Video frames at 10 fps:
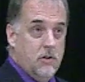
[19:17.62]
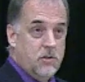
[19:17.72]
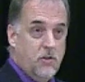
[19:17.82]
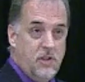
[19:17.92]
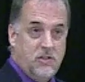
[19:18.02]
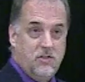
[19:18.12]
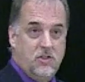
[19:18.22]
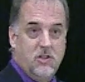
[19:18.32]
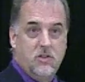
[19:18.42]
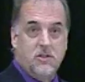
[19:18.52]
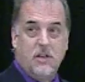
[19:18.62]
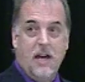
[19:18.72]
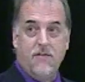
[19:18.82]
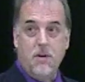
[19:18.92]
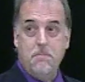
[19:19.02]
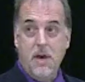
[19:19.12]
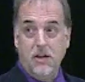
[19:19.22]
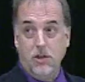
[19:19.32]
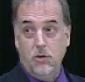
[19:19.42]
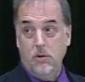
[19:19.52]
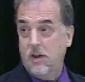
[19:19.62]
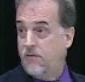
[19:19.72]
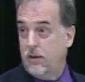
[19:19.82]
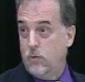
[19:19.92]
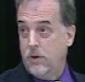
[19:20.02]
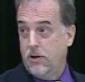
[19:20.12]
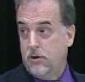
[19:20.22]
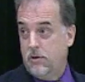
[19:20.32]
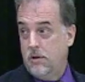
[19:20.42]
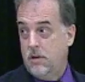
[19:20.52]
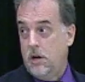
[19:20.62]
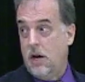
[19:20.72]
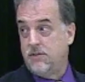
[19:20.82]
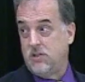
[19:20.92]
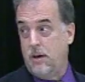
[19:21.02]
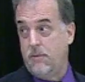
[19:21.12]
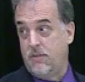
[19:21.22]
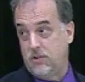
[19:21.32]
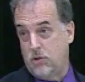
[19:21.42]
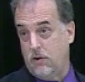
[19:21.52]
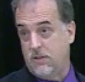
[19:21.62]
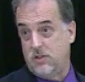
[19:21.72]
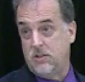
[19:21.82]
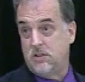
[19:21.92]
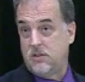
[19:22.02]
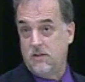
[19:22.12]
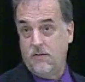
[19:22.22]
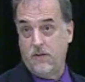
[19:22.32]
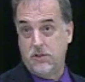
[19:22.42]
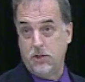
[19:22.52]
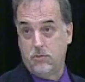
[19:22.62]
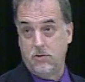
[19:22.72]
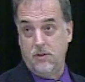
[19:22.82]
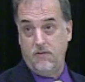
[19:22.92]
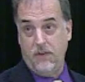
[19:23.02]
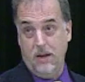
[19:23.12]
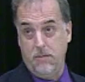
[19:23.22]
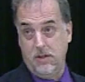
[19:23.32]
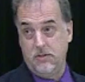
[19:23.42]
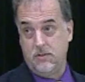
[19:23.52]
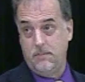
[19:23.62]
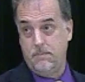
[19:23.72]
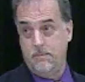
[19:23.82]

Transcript: So this is just kind of the menu, if you will, of some of the services for children and families.